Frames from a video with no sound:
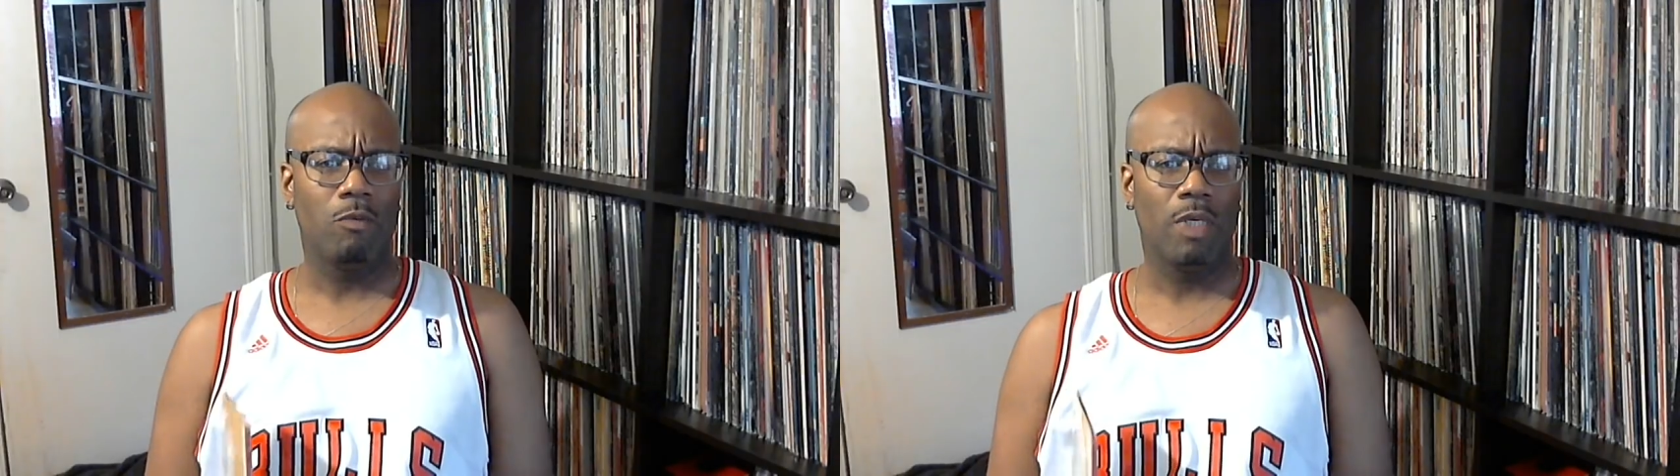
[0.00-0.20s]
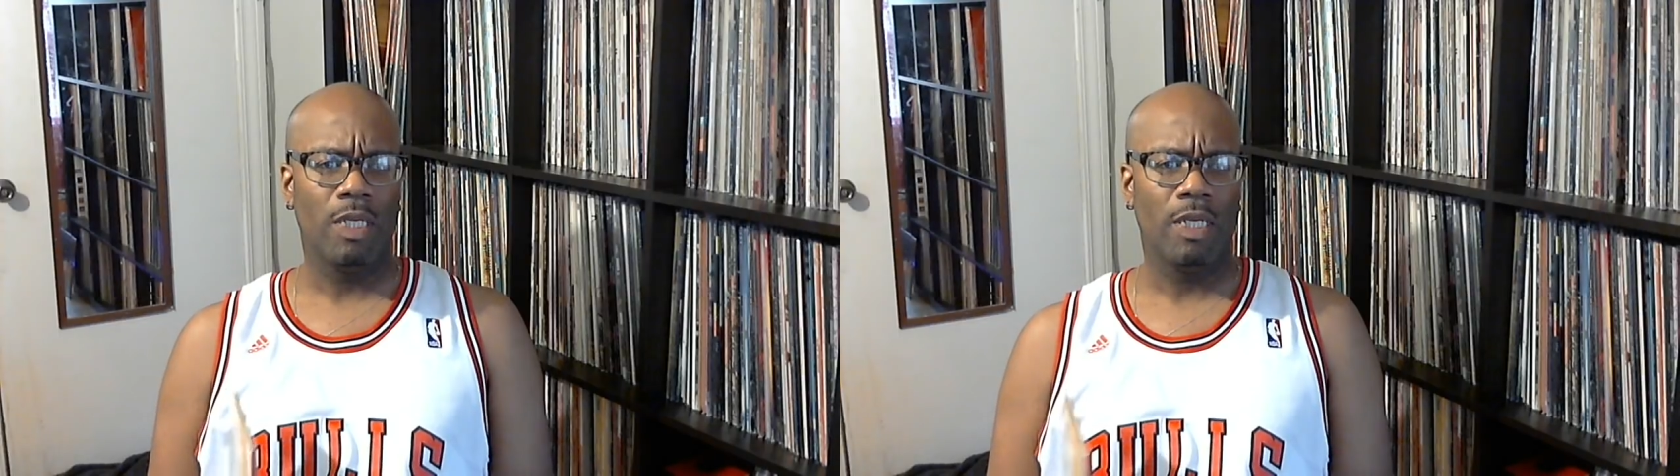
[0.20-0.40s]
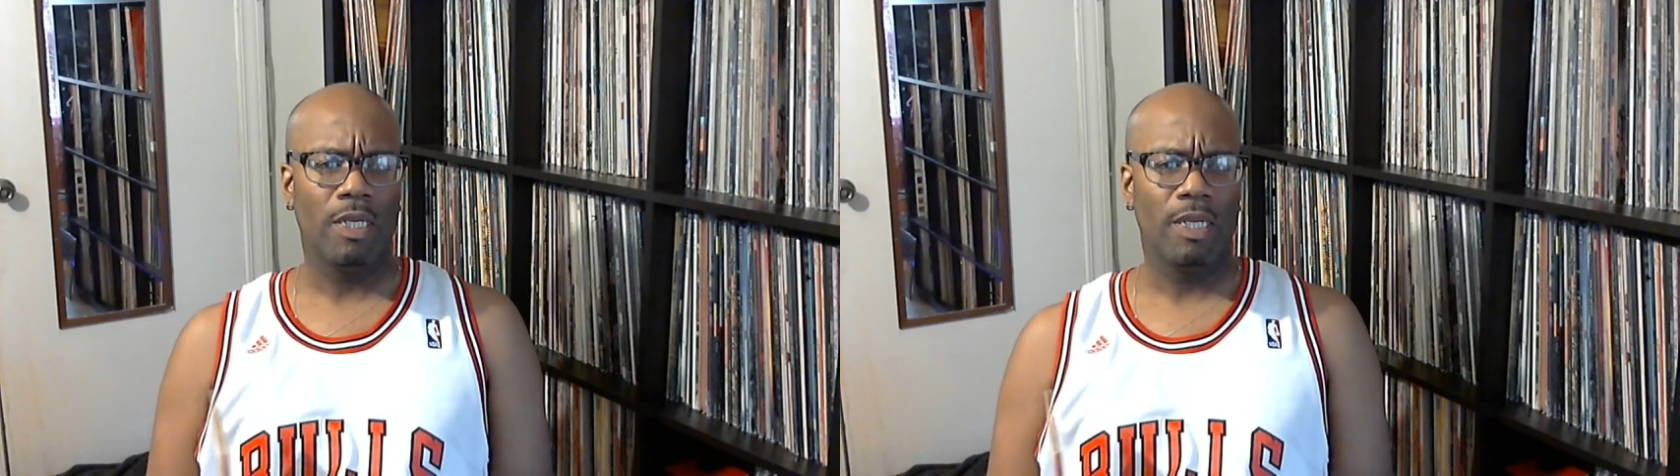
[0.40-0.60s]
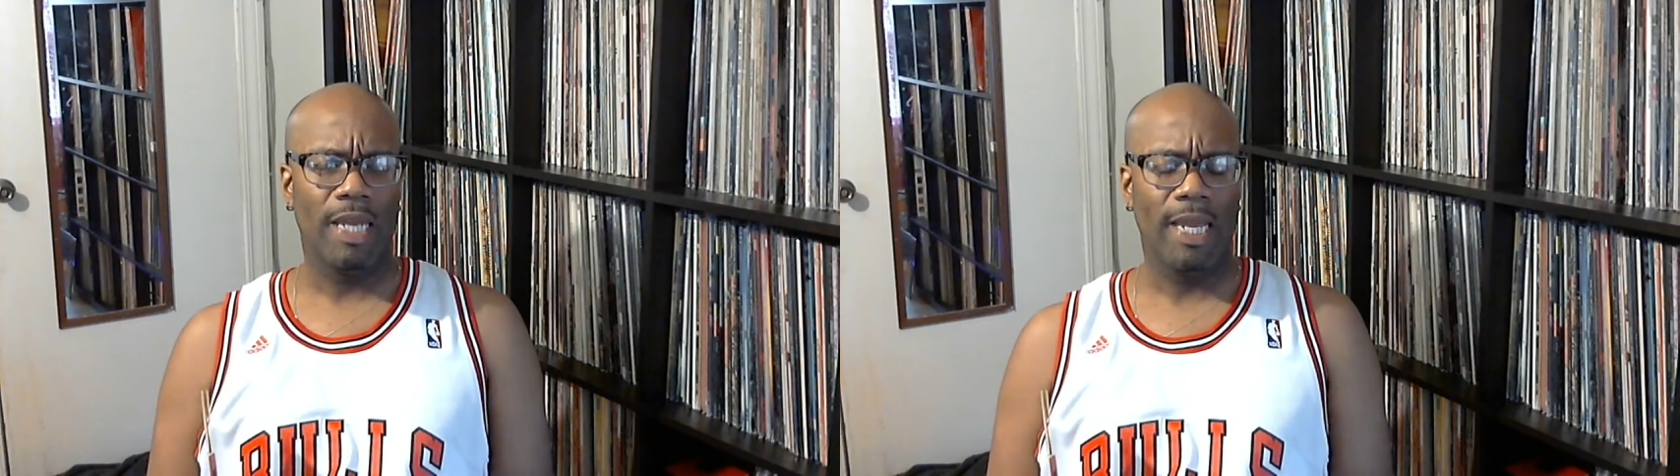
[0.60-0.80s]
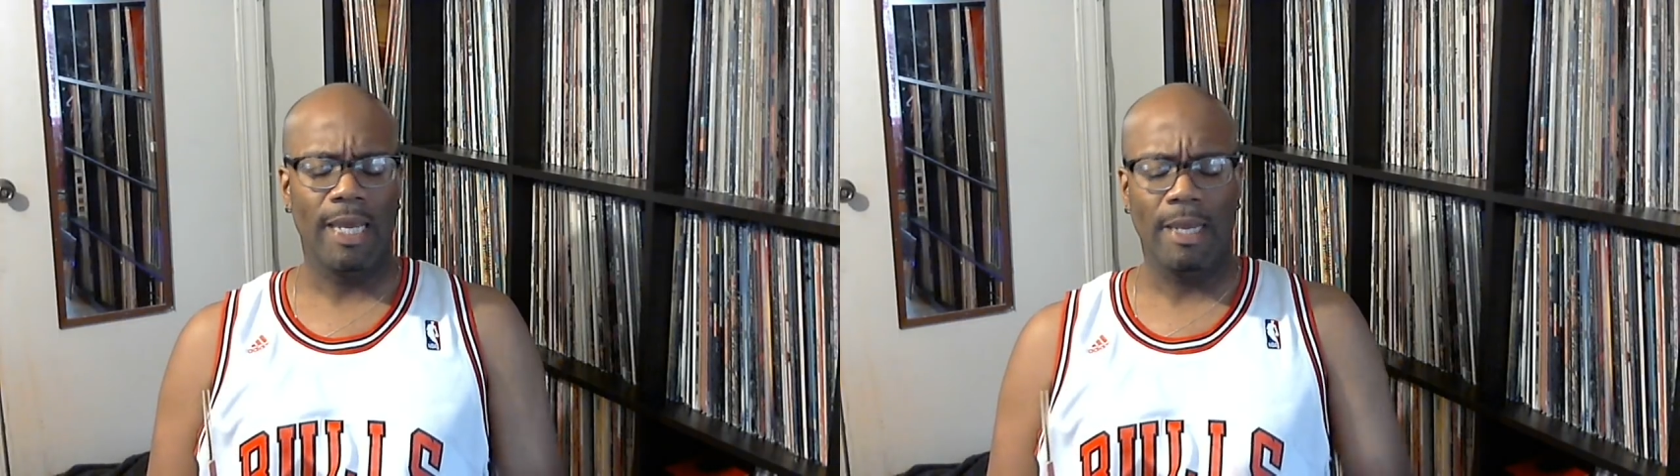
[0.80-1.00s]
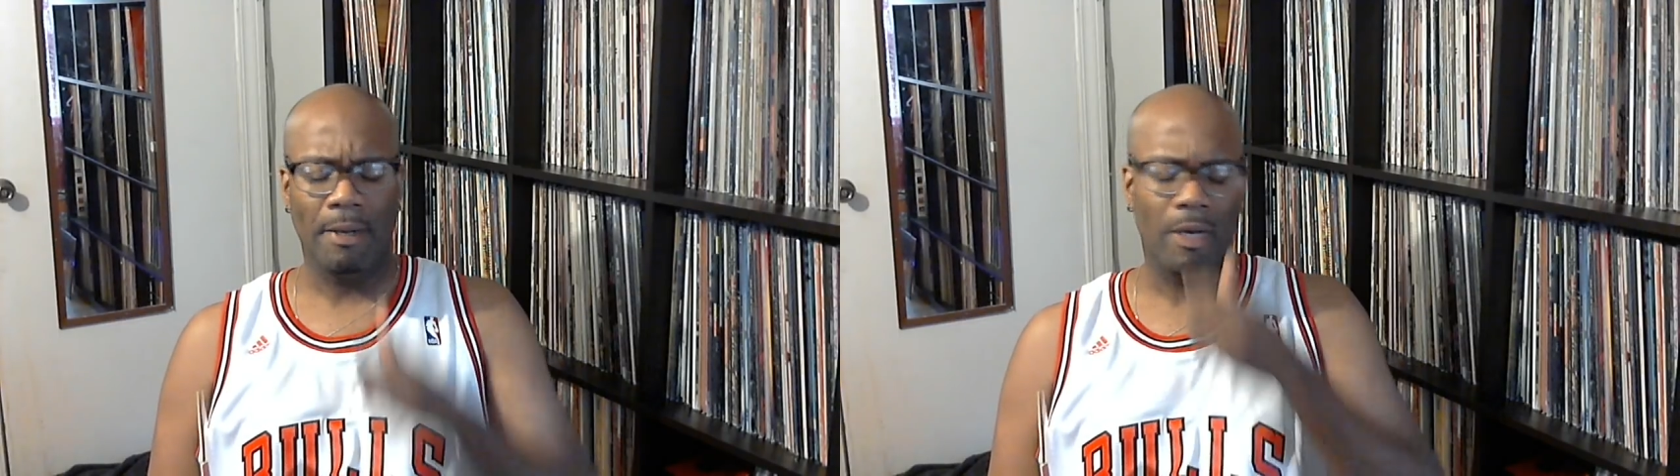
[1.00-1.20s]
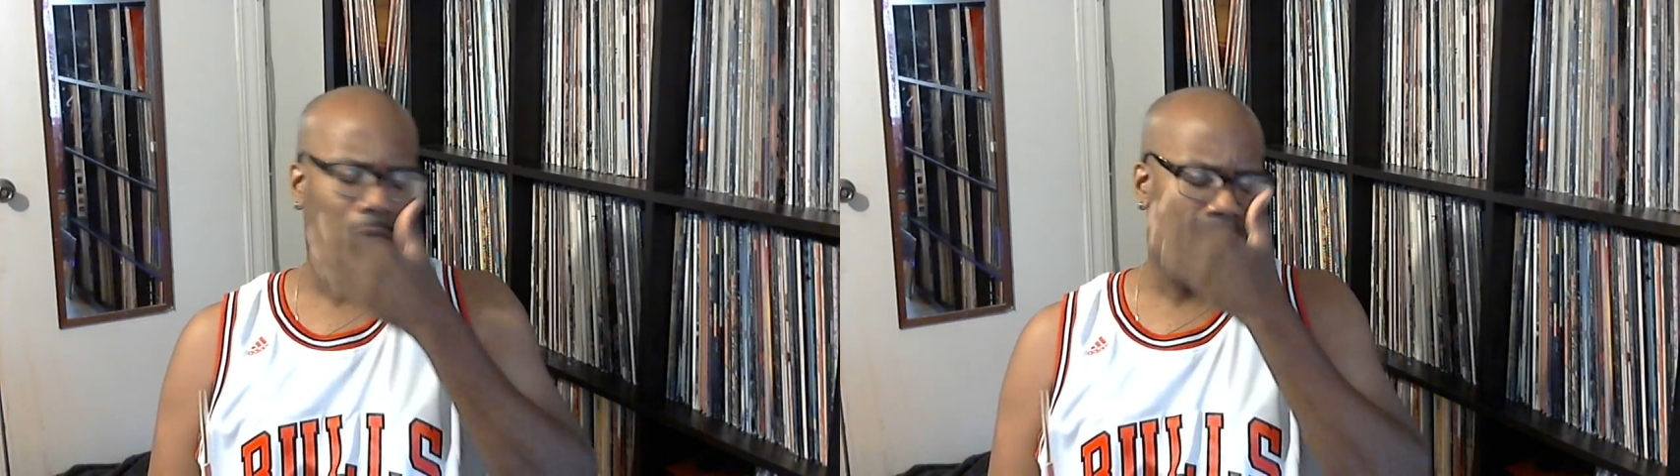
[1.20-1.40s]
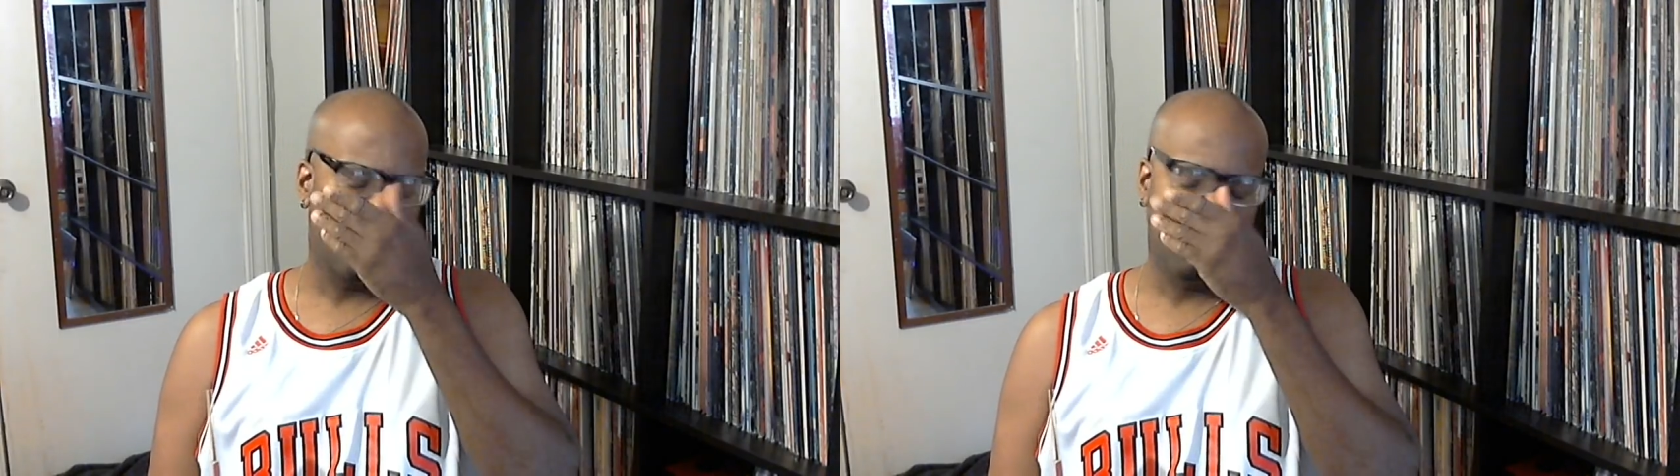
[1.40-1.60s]
one
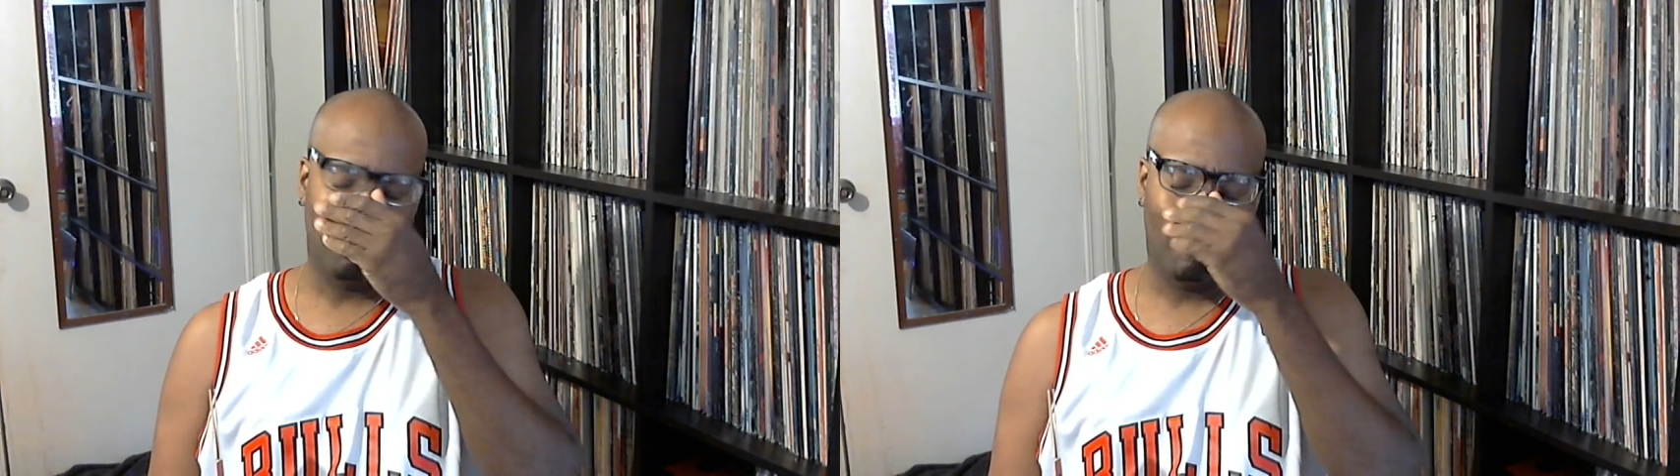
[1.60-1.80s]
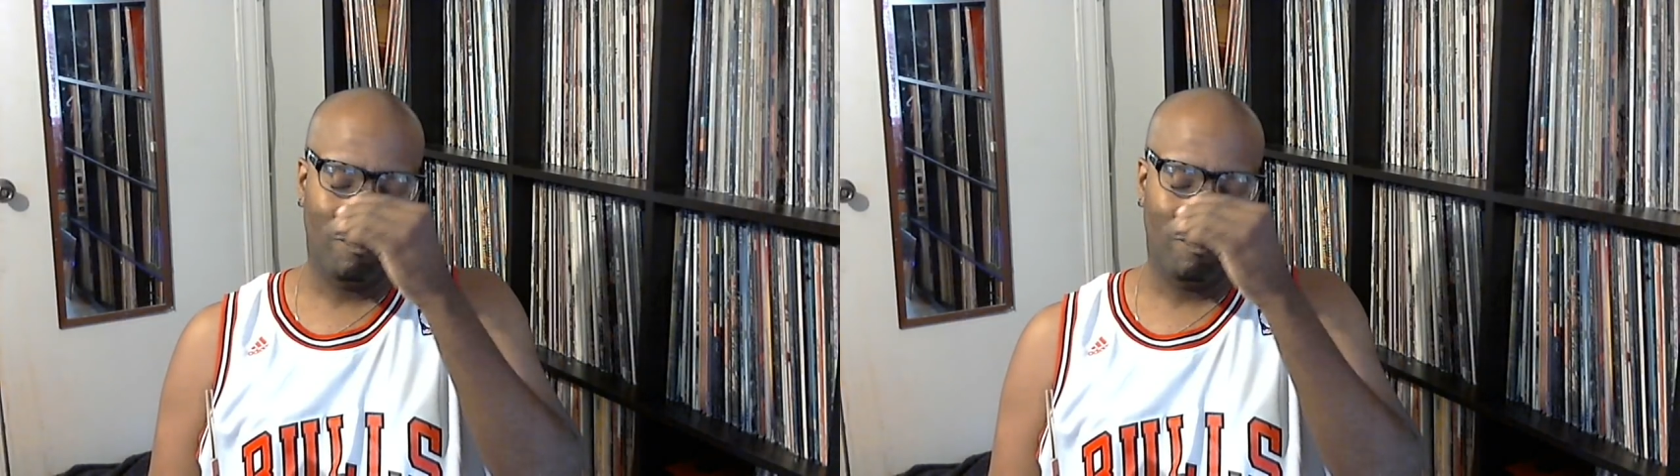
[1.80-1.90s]
and